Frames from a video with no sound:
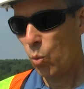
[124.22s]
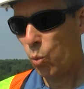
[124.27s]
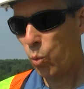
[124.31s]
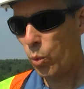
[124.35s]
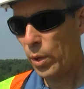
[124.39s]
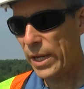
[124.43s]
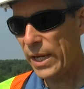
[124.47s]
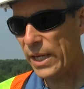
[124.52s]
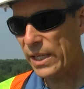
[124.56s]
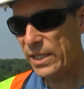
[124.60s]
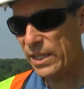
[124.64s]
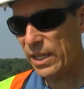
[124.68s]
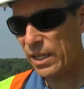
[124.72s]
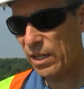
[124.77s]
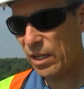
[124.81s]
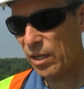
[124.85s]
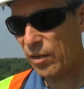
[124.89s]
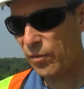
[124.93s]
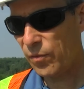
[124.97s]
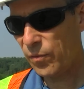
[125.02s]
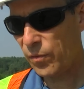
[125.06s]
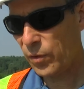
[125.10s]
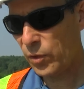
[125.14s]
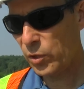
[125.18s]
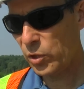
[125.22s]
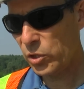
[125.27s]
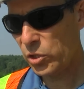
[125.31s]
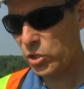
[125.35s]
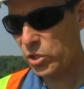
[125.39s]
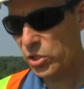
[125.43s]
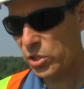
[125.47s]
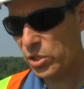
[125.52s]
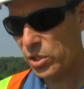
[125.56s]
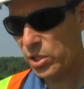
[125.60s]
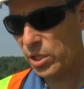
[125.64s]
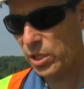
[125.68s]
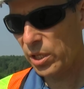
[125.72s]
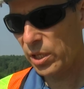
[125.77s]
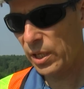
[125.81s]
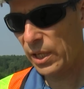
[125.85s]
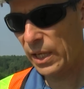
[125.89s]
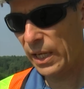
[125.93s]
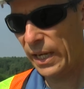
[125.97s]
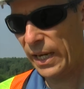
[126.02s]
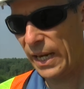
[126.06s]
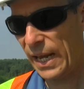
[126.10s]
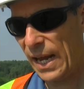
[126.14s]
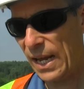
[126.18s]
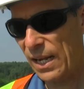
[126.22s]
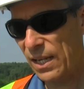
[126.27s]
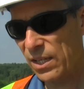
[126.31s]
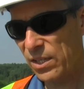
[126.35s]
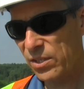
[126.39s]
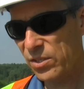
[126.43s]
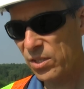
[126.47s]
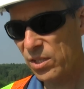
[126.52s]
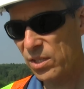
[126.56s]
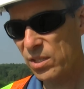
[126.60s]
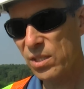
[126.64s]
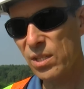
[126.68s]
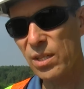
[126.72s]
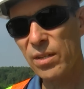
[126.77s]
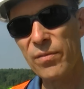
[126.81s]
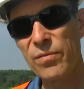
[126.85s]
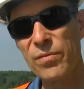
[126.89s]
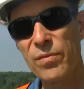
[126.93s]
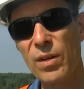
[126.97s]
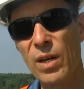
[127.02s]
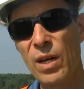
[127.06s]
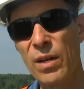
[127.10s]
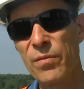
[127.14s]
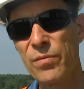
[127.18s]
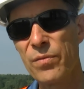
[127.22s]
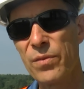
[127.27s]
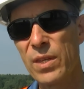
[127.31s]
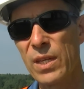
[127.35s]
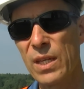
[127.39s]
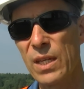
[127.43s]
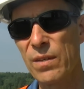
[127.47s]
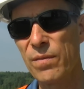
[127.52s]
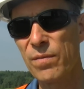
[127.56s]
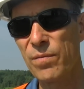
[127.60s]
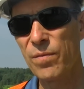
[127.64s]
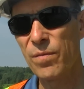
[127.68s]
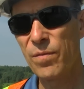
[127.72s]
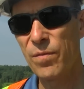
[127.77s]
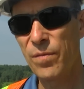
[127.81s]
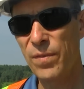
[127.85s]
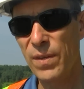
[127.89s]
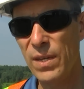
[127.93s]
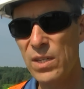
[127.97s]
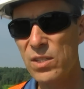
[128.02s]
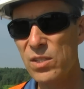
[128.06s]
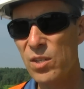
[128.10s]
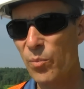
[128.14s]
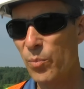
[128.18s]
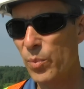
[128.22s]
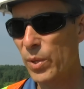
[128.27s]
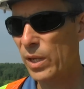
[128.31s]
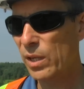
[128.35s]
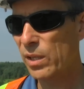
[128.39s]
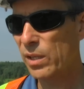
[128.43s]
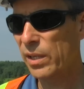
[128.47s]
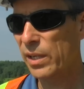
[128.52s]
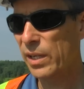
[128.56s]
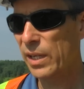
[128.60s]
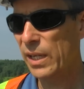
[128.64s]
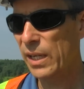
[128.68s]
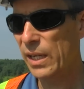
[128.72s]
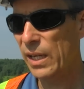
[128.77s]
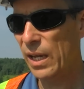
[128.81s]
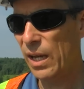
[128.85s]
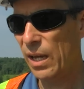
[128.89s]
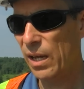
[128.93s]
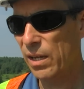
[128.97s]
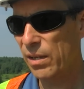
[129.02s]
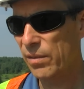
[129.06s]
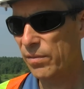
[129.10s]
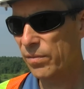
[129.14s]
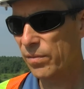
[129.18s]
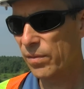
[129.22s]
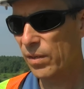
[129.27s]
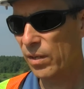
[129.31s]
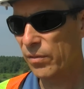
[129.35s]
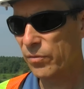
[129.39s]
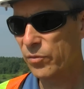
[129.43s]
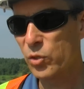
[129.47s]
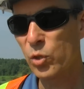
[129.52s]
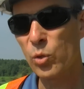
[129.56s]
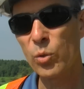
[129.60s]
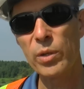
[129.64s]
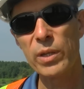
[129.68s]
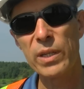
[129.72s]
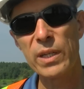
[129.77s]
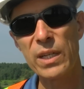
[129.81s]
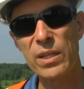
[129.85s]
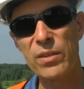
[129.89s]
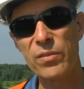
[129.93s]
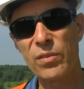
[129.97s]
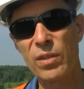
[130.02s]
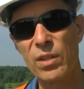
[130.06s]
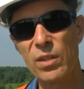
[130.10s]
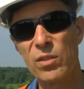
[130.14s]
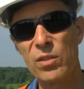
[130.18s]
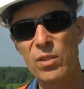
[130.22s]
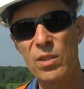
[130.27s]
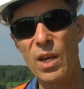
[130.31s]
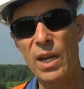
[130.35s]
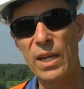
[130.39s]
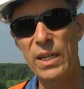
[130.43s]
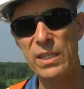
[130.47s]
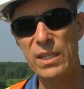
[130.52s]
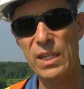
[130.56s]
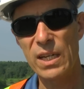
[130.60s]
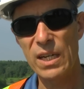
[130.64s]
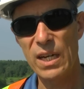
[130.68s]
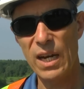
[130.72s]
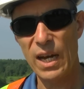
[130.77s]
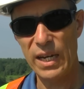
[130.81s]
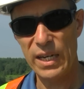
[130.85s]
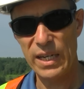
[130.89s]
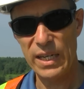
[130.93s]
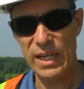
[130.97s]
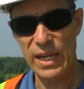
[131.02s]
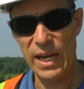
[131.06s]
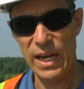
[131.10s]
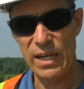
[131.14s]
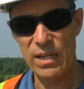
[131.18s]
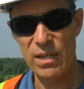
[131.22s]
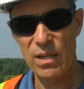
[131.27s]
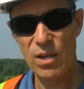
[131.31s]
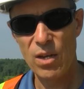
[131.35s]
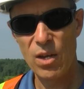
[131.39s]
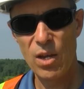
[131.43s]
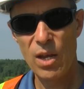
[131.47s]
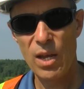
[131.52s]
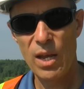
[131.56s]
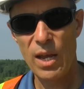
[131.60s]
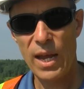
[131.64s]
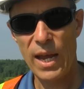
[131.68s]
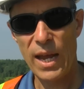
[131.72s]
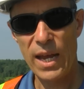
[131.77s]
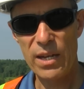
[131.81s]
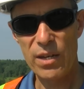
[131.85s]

We did our first analysis of the feasibility of doing this in 1998.